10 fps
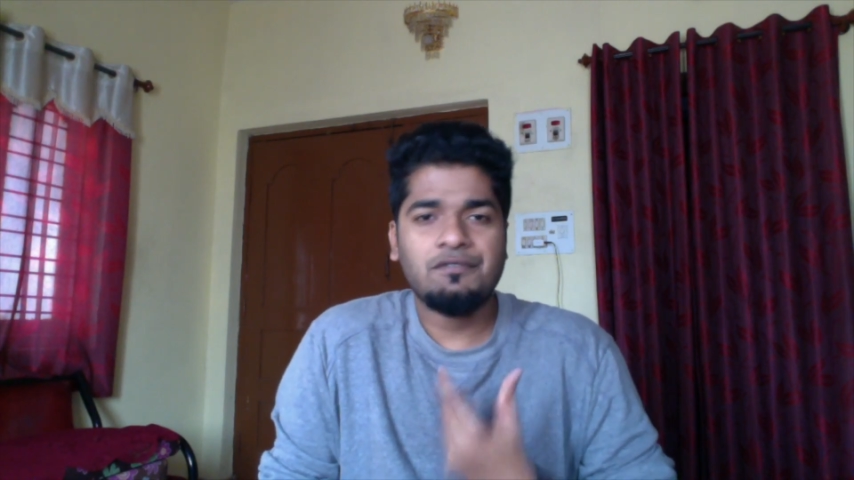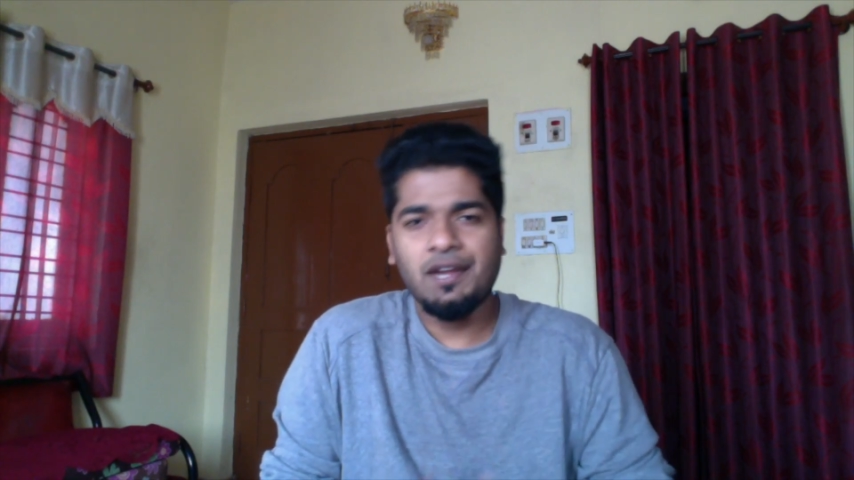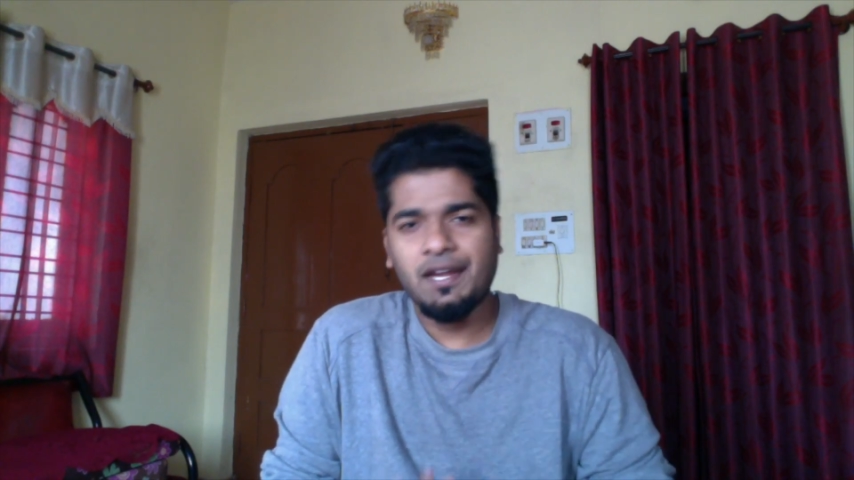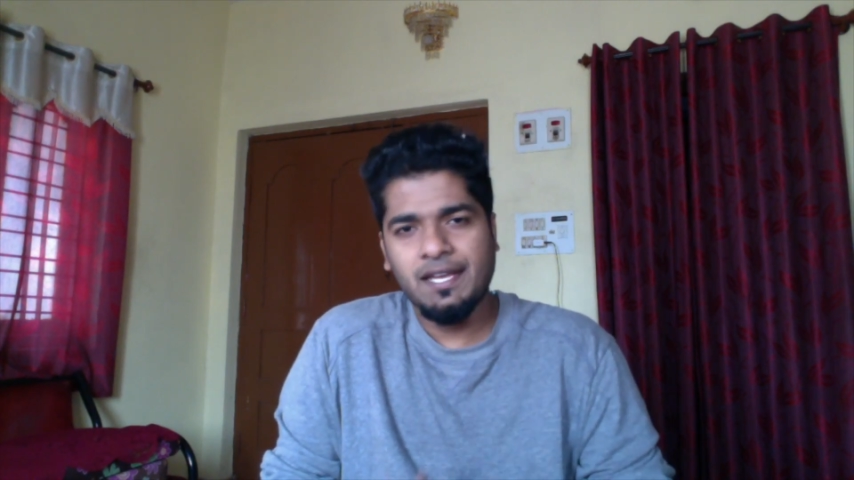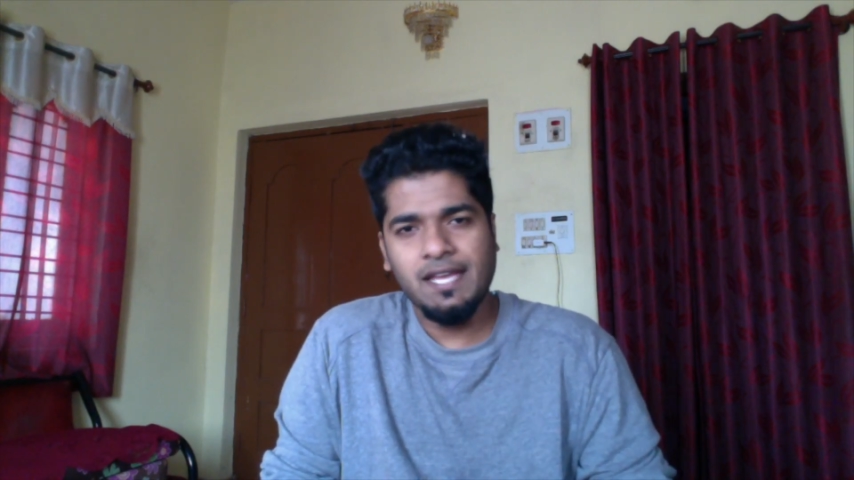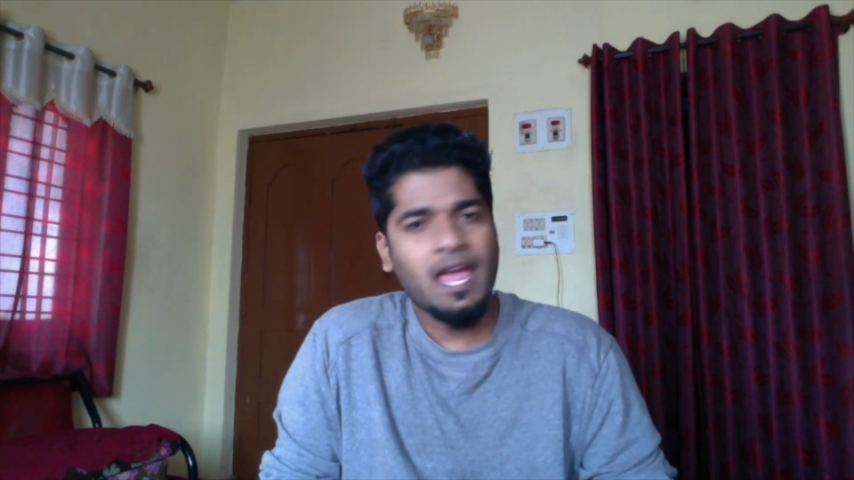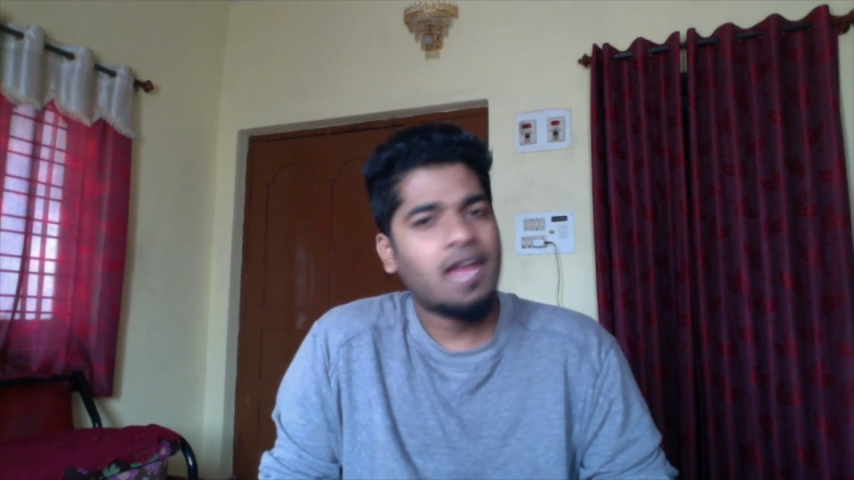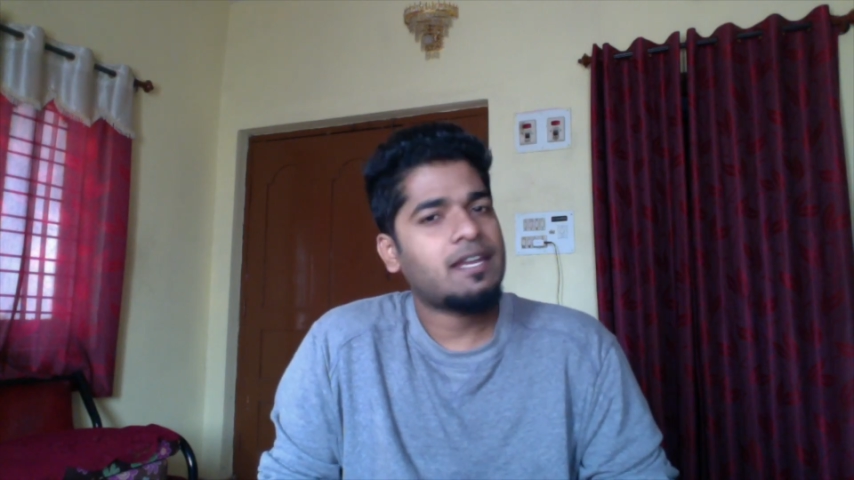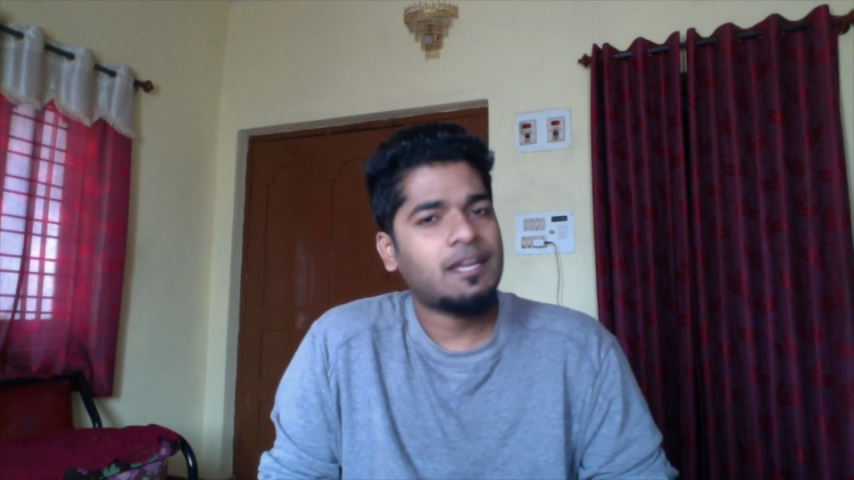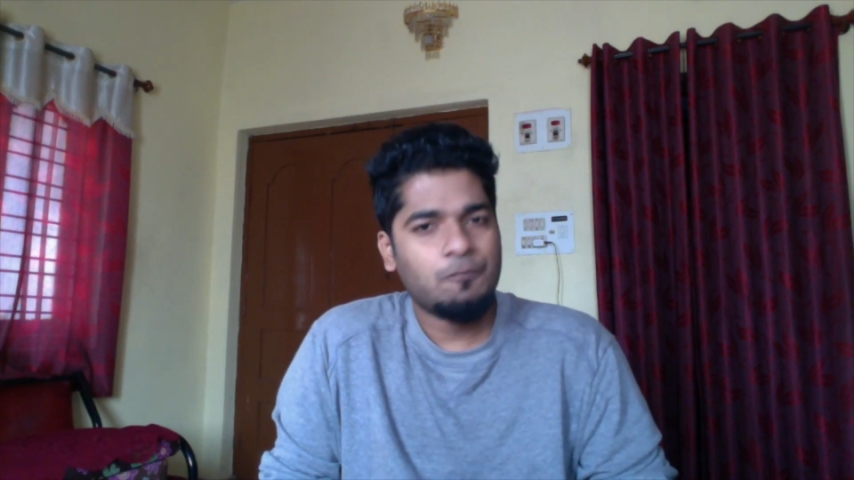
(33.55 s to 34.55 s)
trading
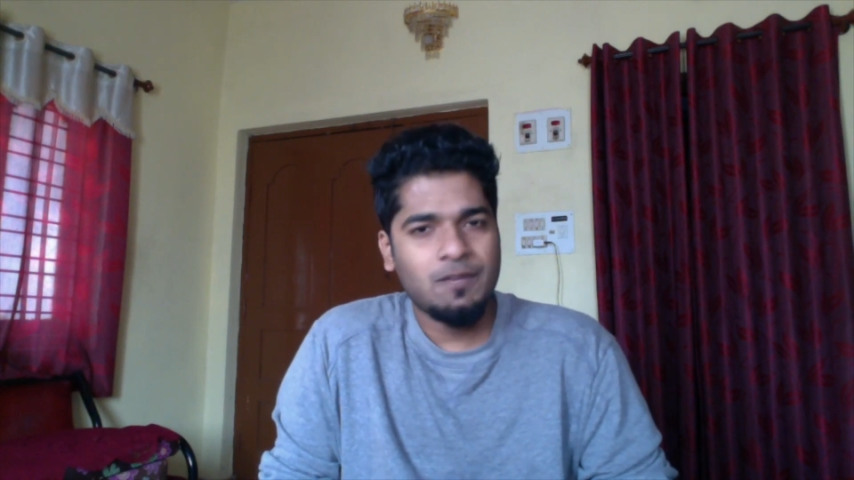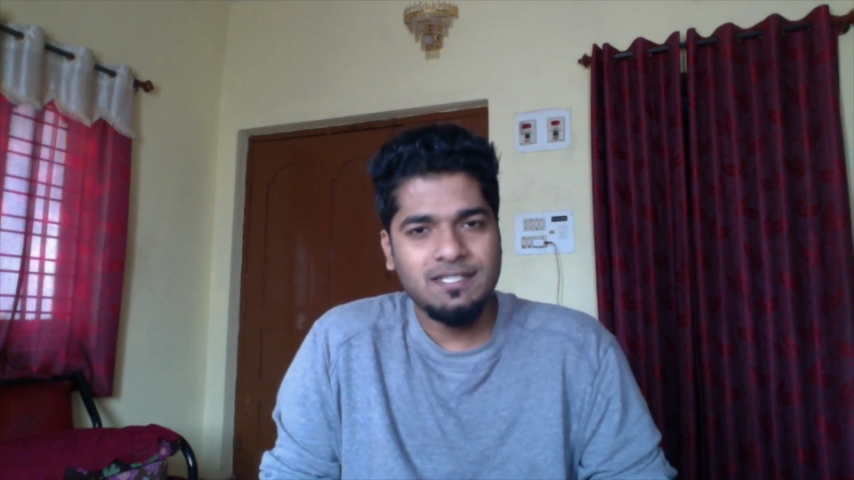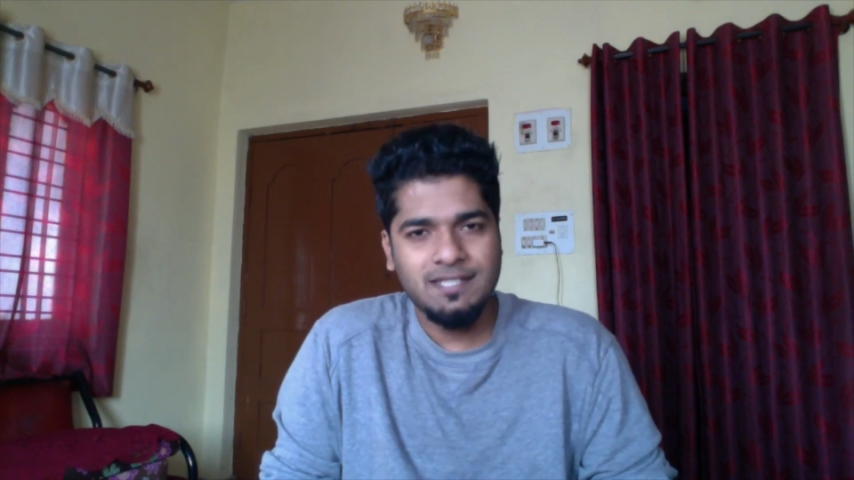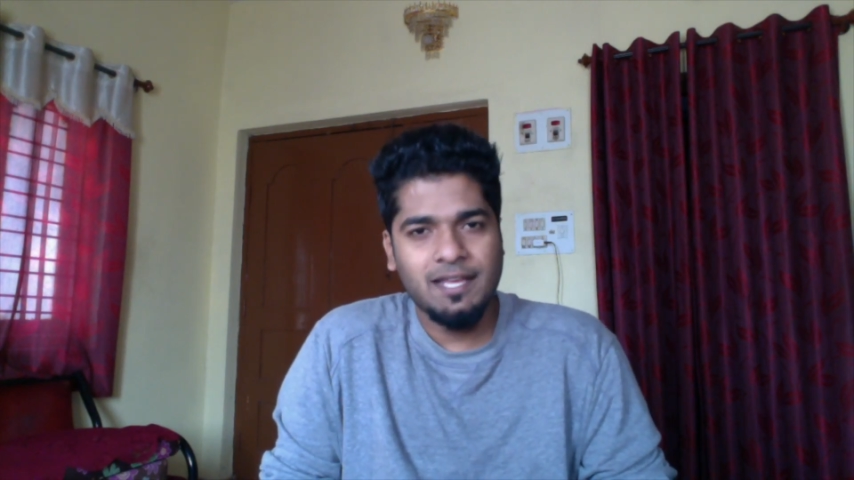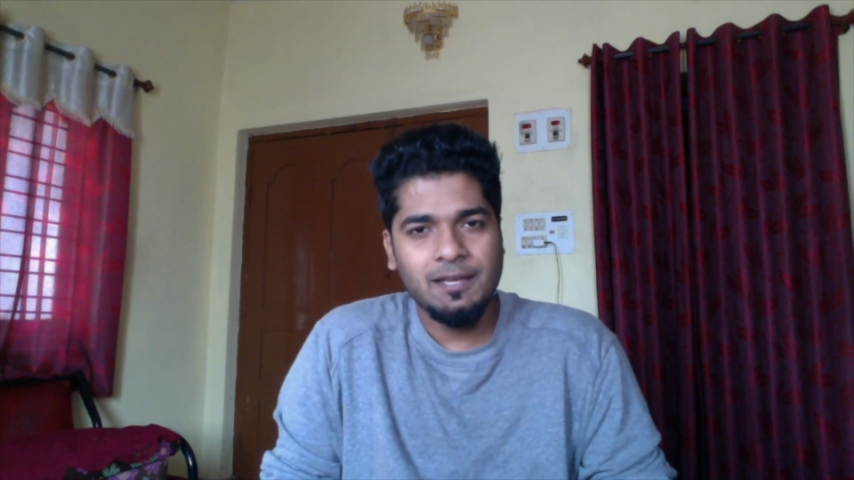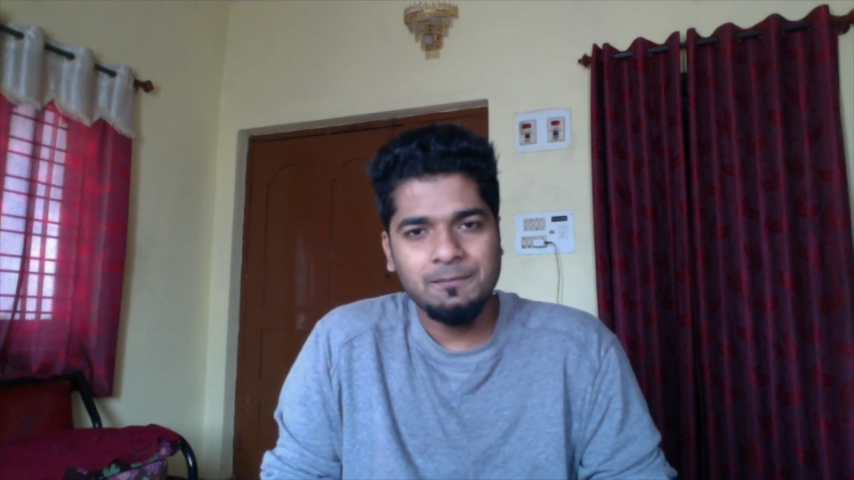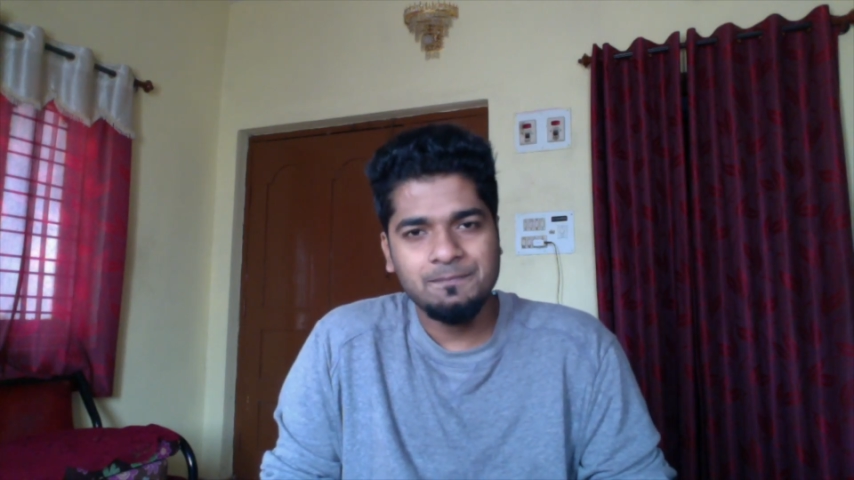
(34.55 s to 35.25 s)
and investing.